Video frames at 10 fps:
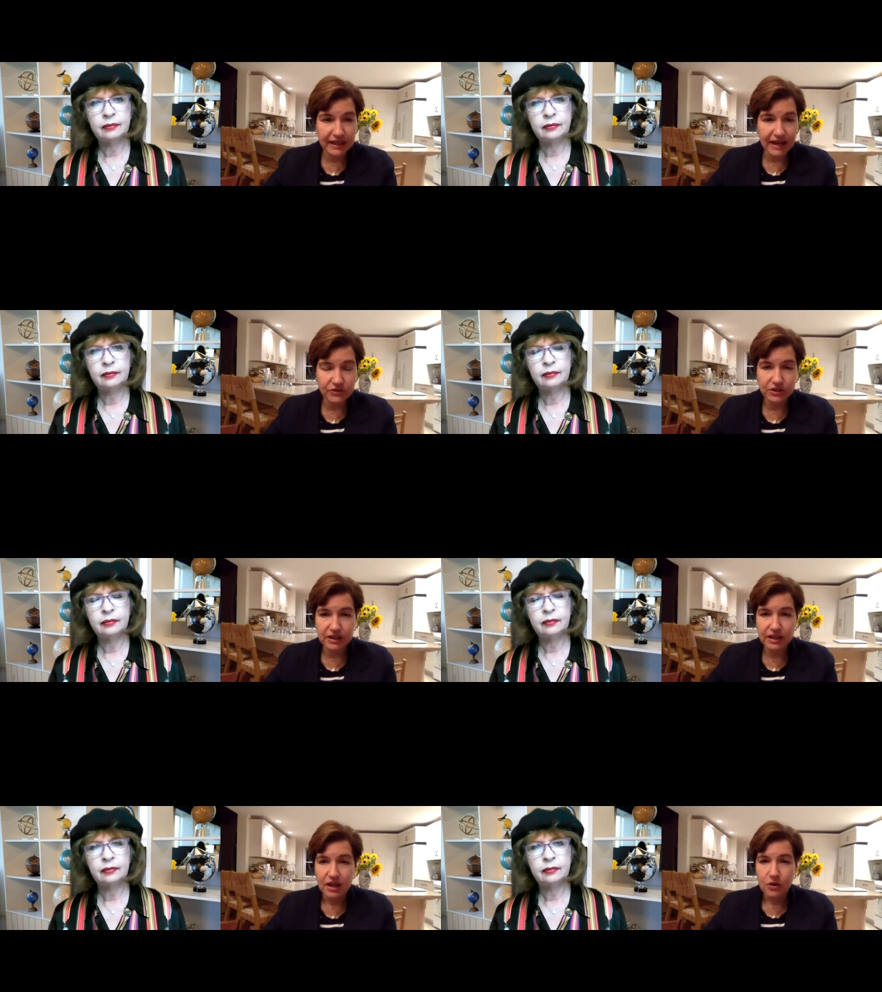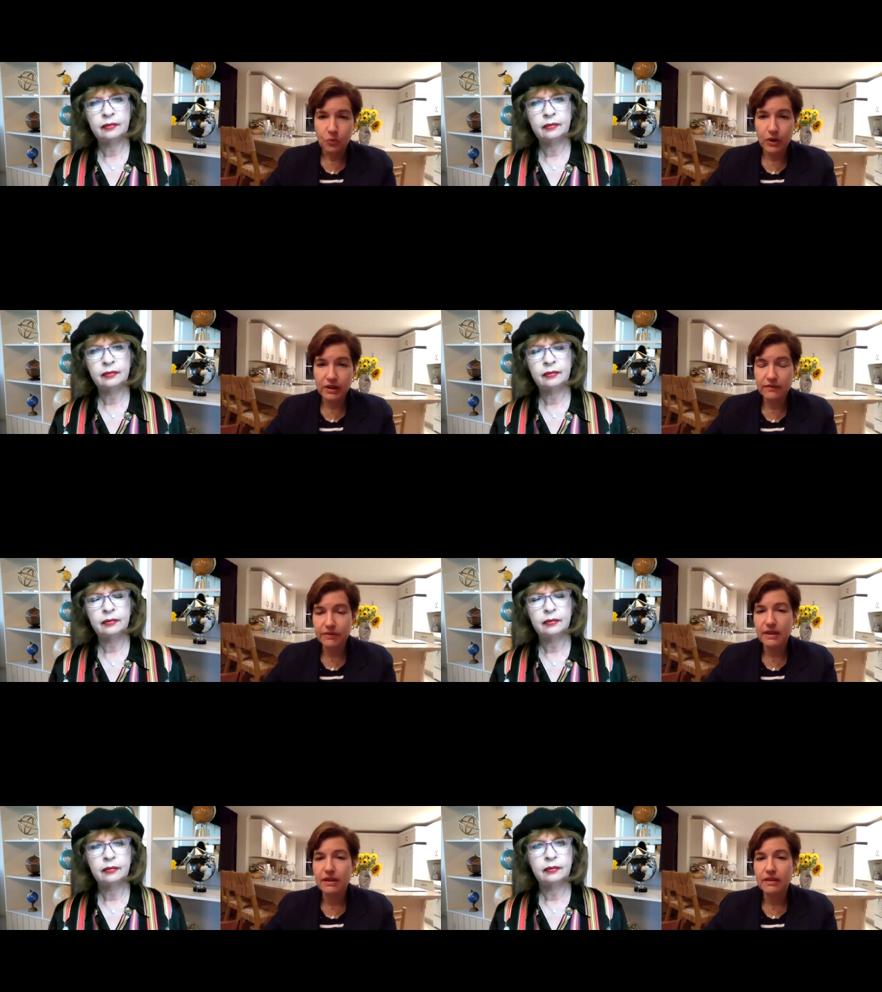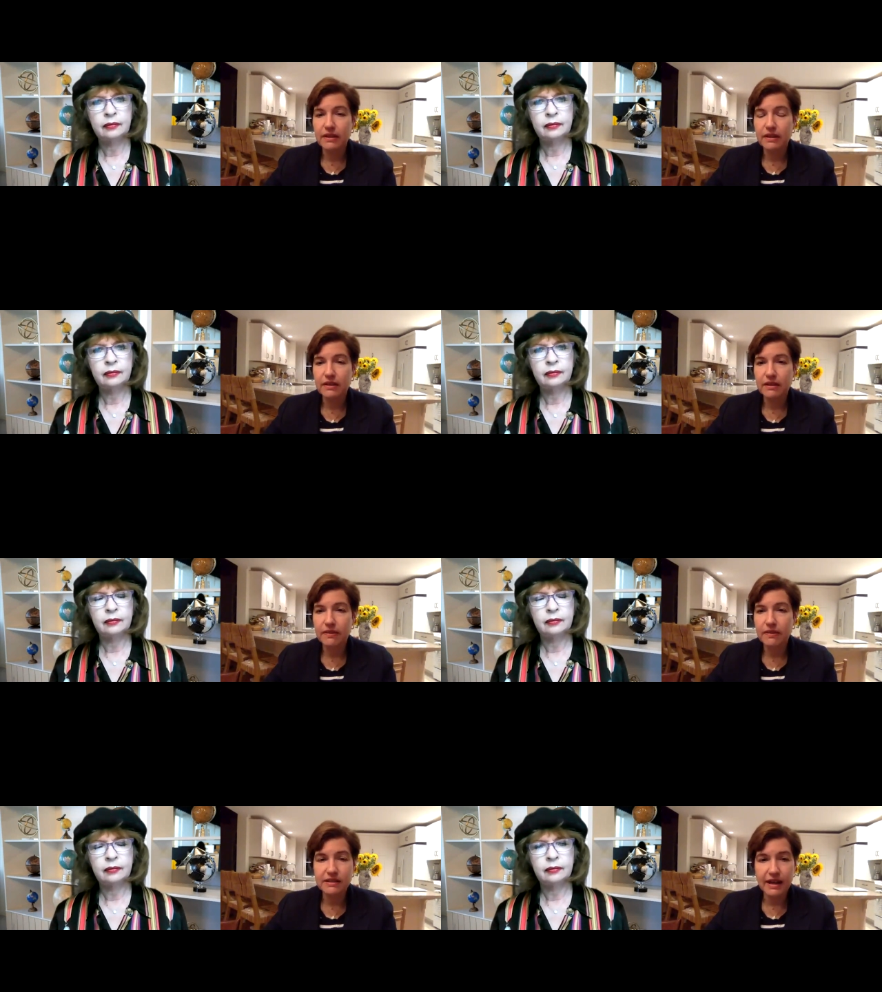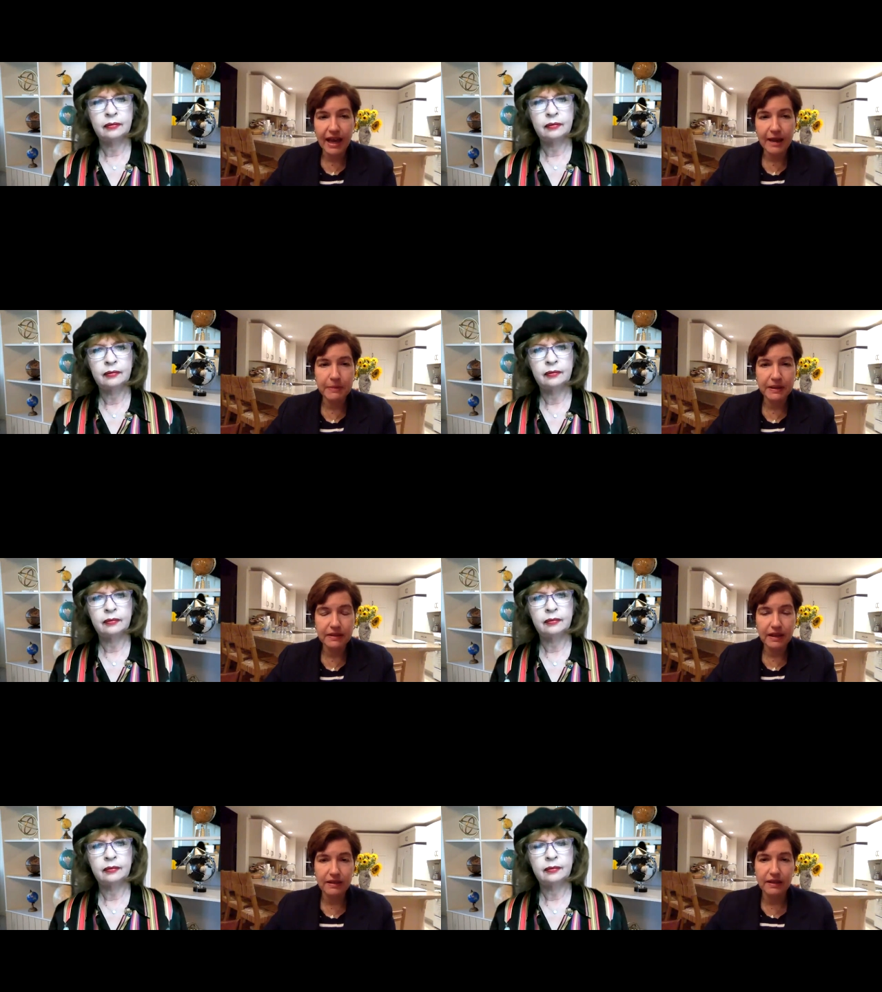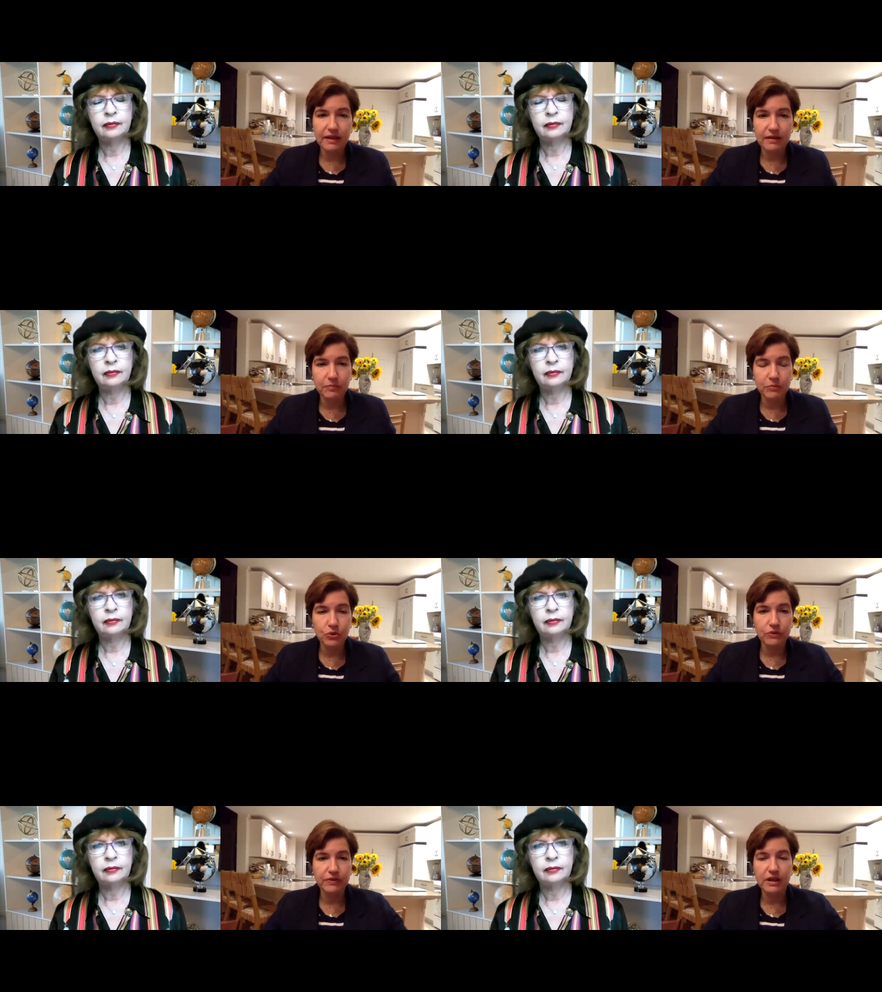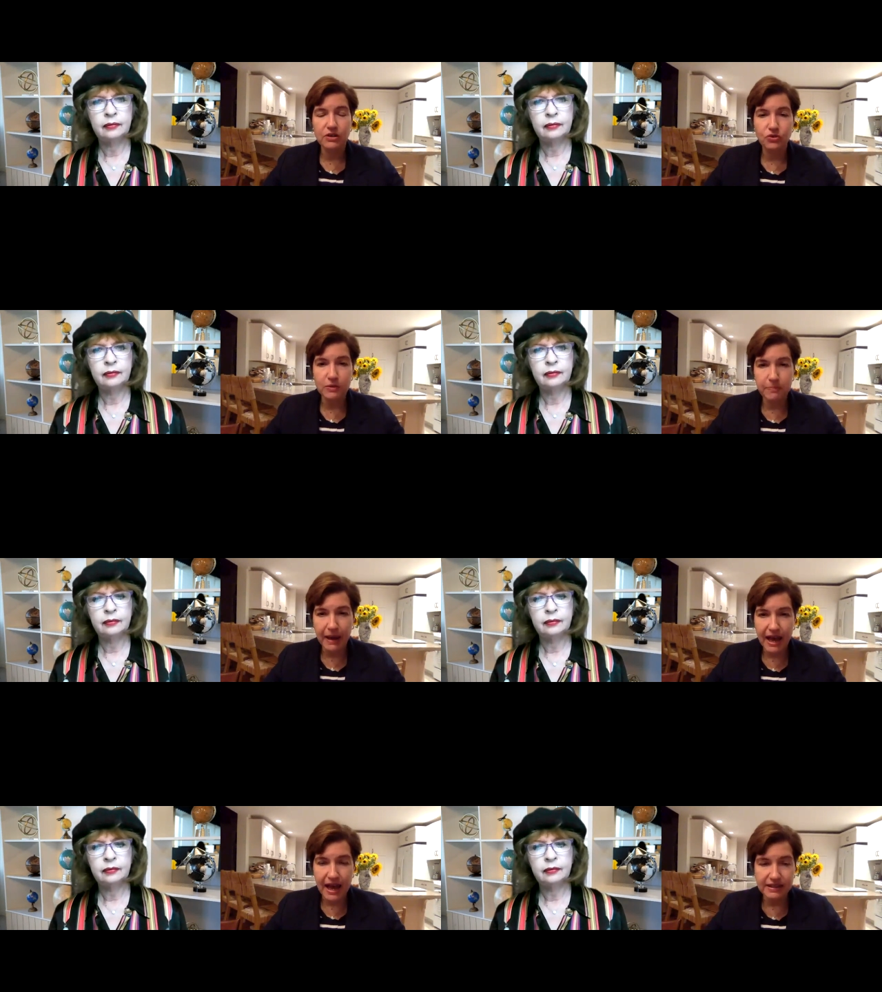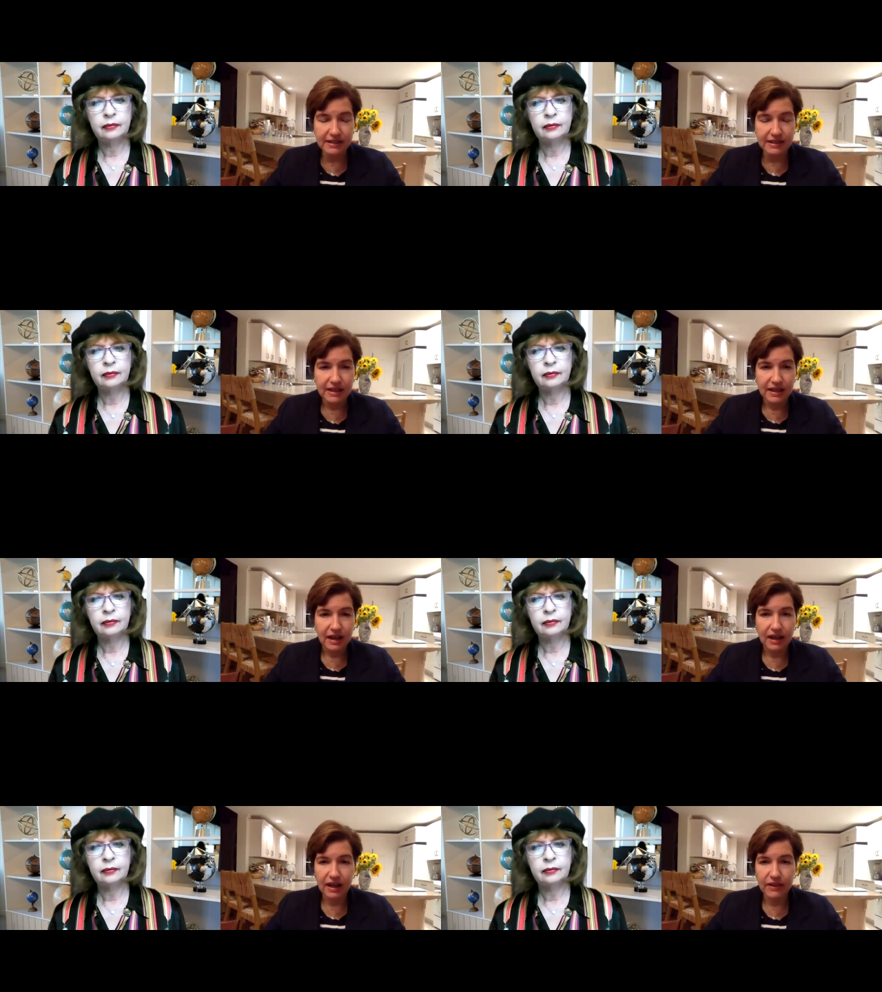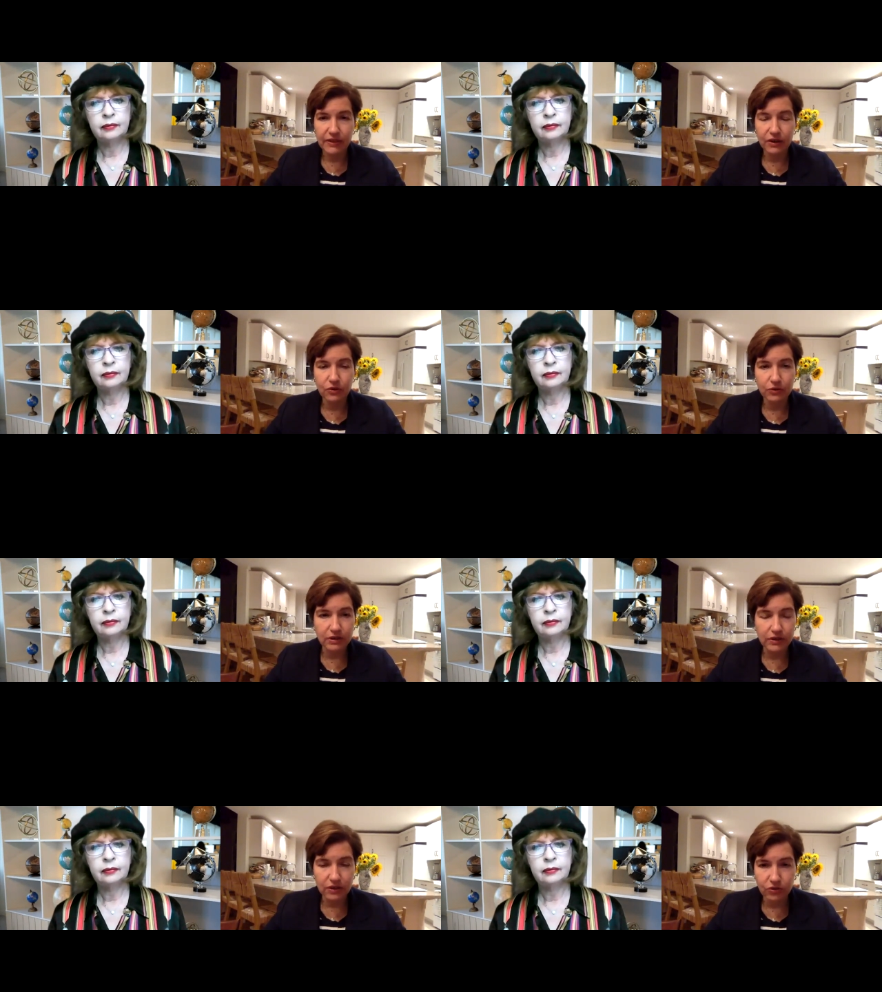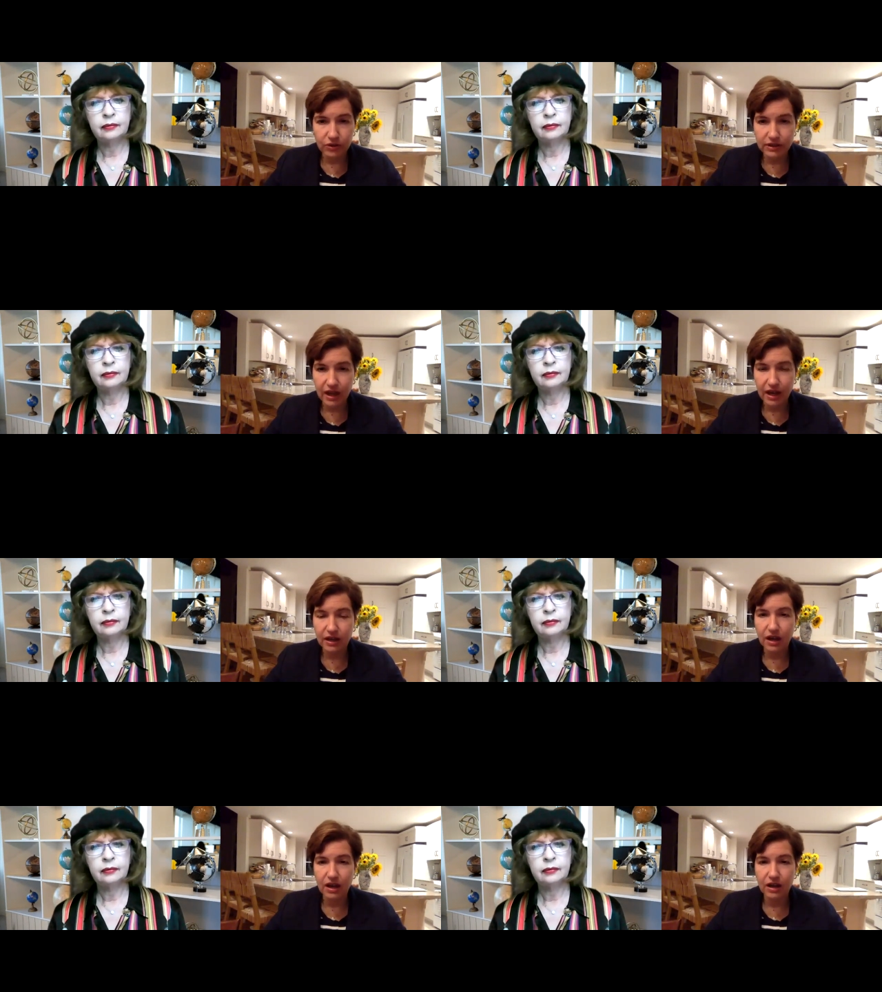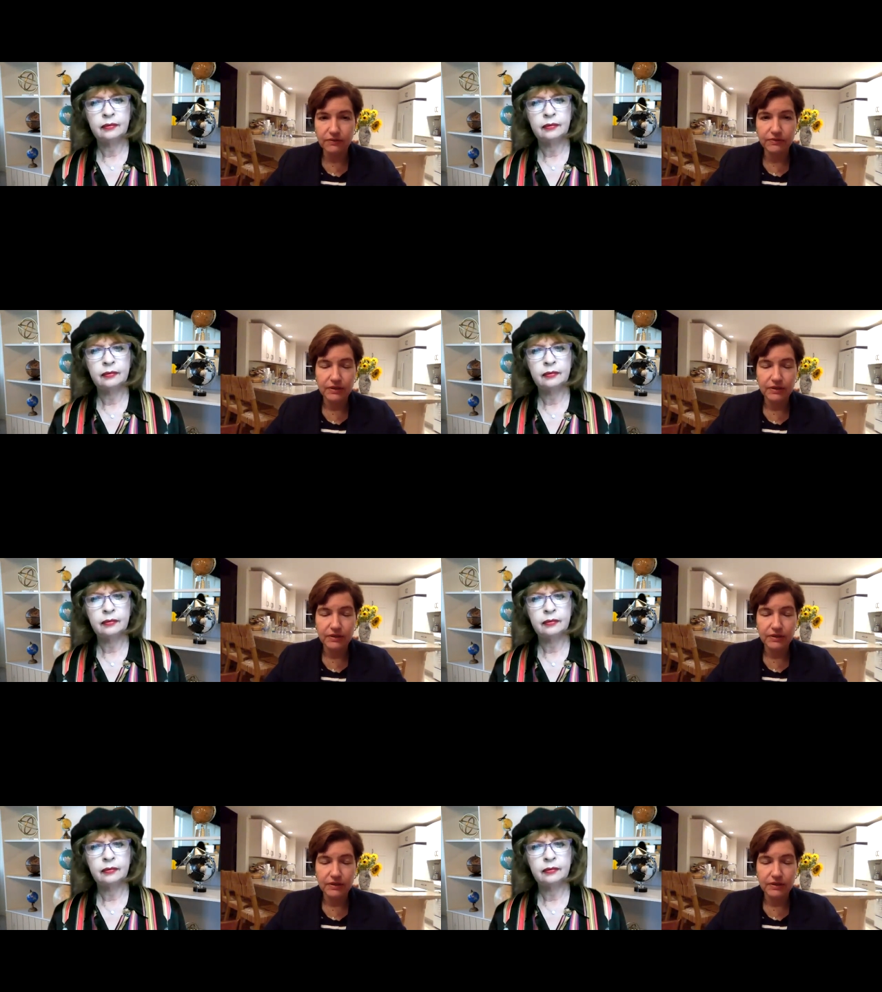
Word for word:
Speaker 1: actually one of the, the, the, things that happened that, that moved the country past uh, the, the gridlock of